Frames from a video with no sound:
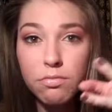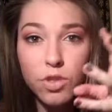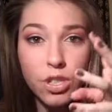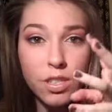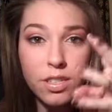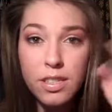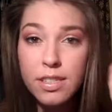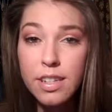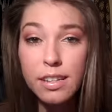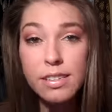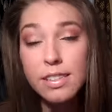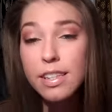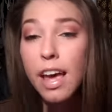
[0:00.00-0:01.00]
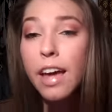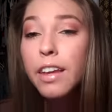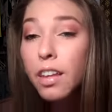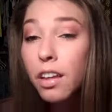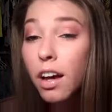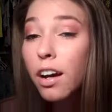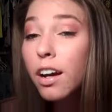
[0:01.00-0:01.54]
just
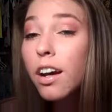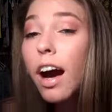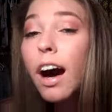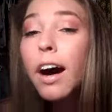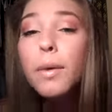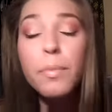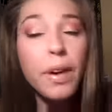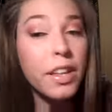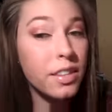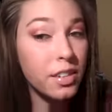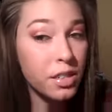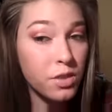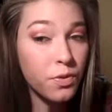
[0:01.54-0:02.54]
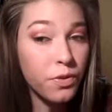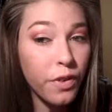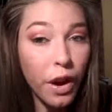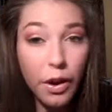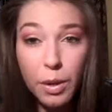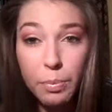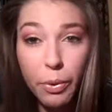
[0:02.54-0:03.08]
sunset look. Um, I think it's
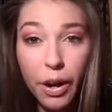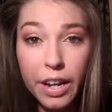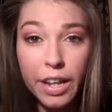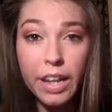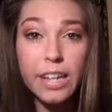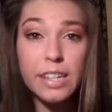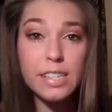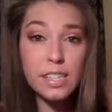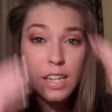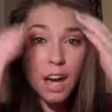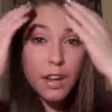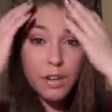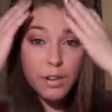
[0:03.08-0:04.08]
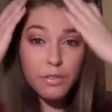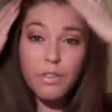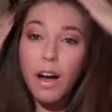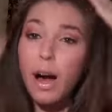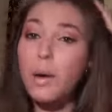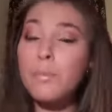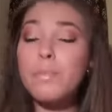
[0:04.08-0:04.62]
very pretty and it's kind of
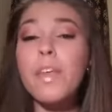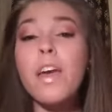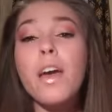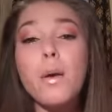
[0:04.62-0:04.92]
um,